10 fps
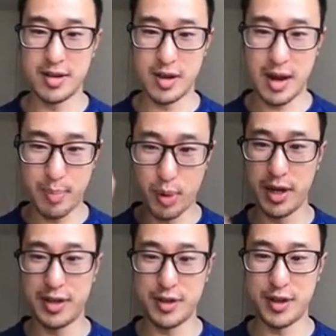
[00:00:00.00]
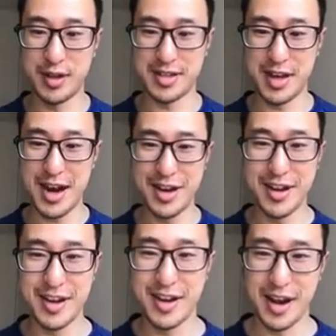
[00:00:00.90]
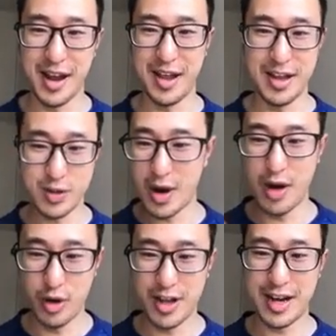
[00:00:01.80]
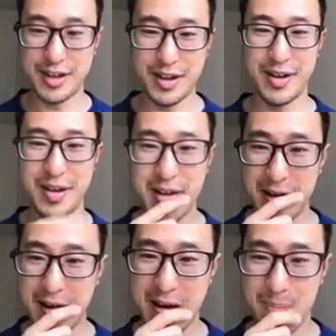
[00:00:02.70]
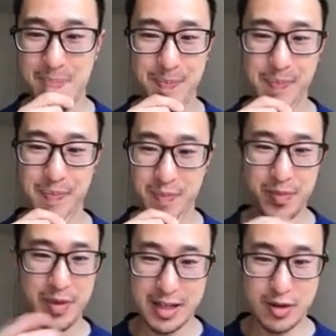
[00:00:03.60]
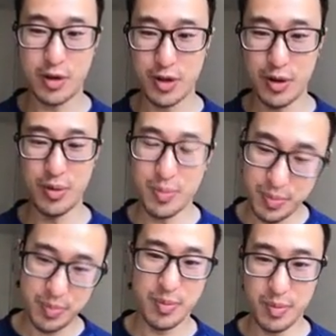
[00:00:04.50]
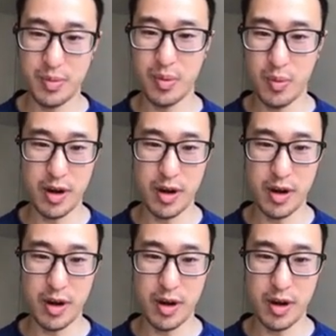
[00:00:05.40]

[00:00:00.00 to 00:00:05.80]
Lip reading: So I put it into the design, and that's why I really liked it. That's also one